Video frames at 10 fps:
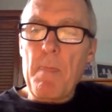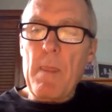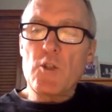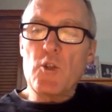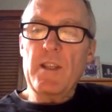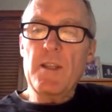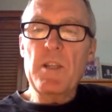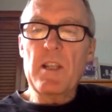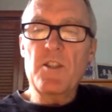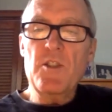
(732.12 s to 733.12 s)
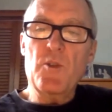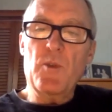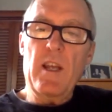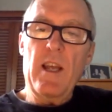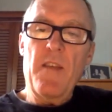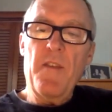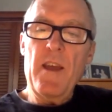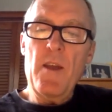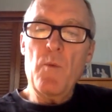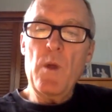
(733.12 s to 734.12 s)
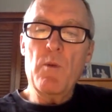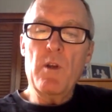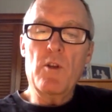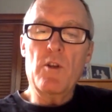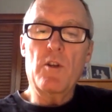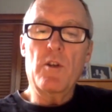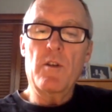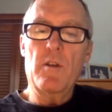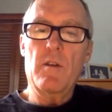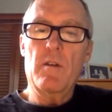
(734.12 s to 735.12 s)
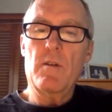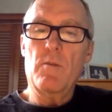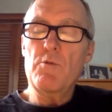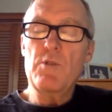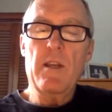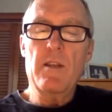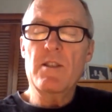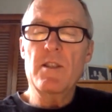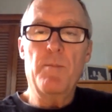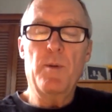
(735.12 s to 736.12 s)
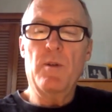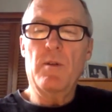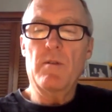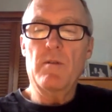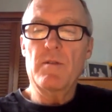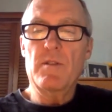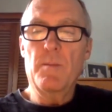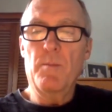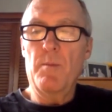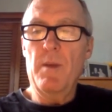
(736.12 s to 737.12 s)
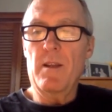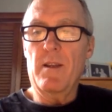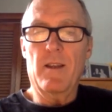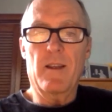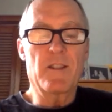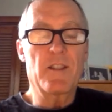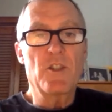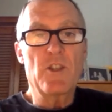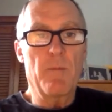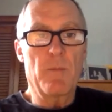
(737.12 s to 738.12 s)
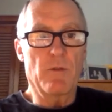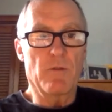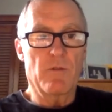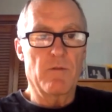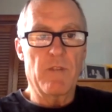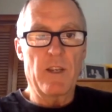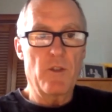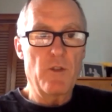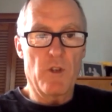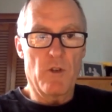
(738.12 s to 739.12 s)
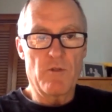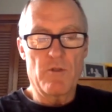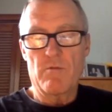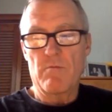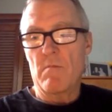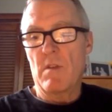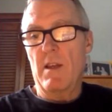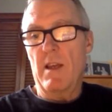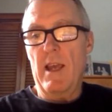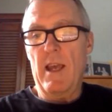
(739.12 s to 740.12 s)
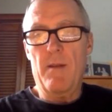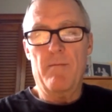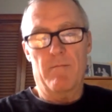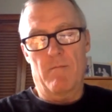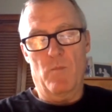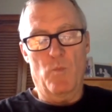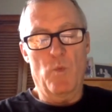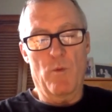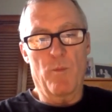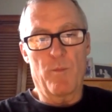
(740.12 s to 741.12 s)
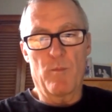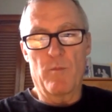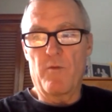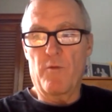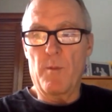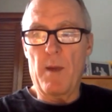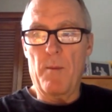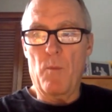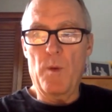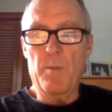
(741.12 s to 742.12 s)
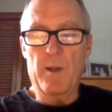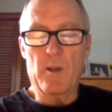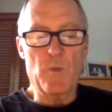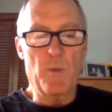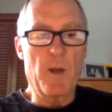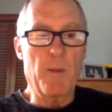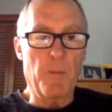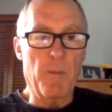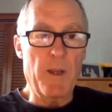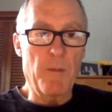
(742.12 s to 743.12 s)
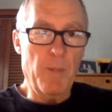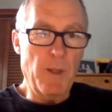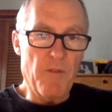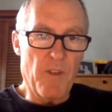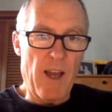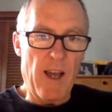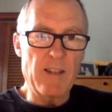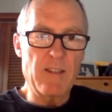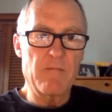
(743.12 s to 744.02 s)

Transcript: So get them to listen to it, and then we would take a simple melody like C jam blues, right? Two notes, and we're for my wind players, we'd probably play in B flat.